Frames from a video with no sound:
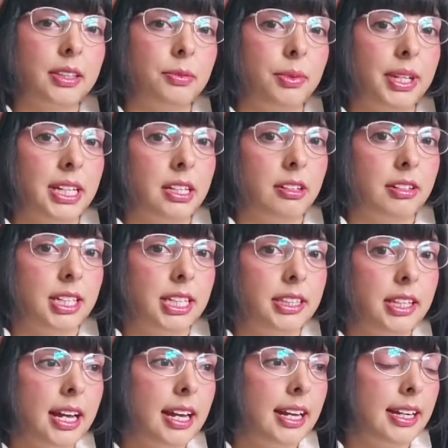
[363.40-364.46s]
wearing
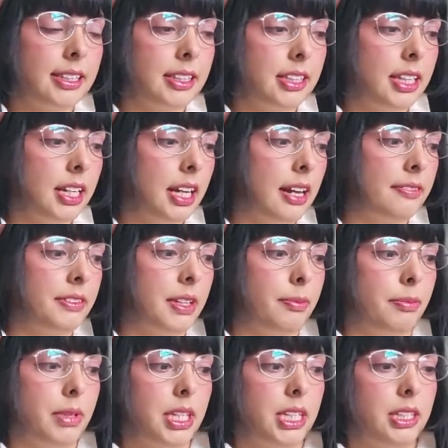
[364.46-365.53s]
Lolita, I didn't have the
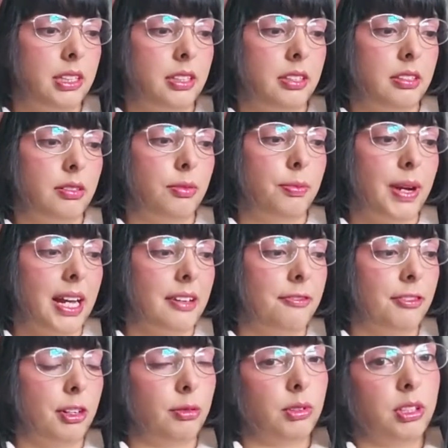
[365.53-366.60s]
means to buy
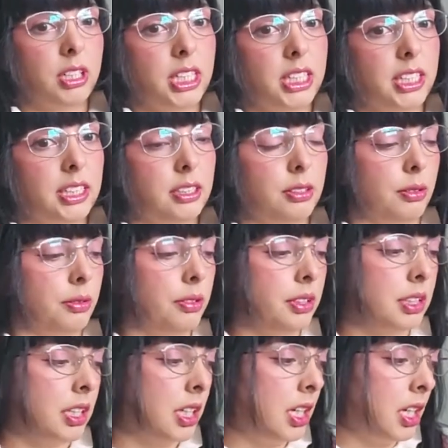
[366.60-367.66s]
from Lolita
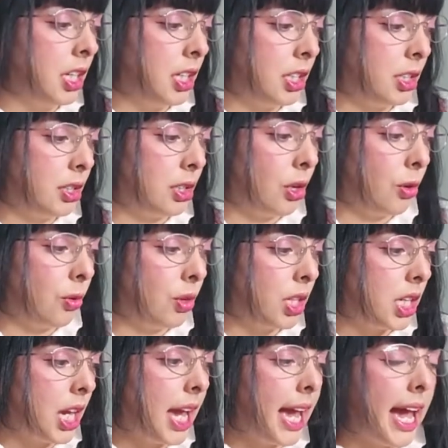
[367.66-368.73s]
stores. So
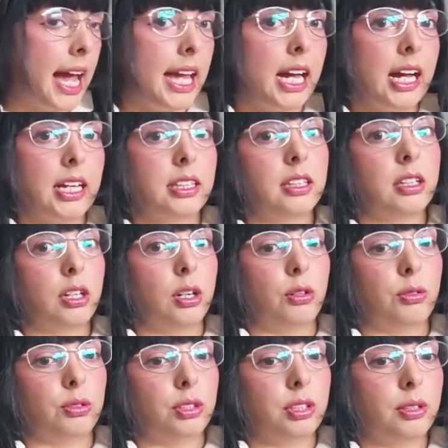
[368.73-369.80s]
yeah, I had
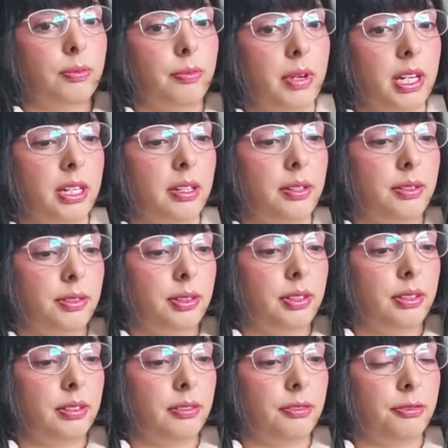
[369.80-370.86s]
clothes made
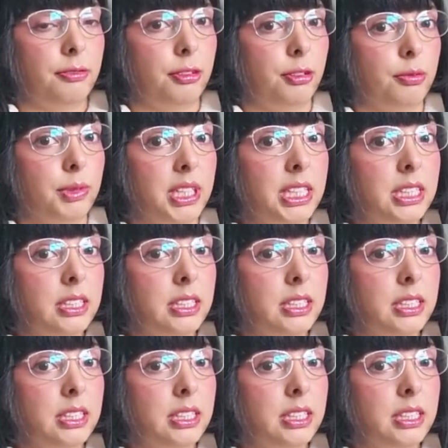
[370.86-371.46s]
for me.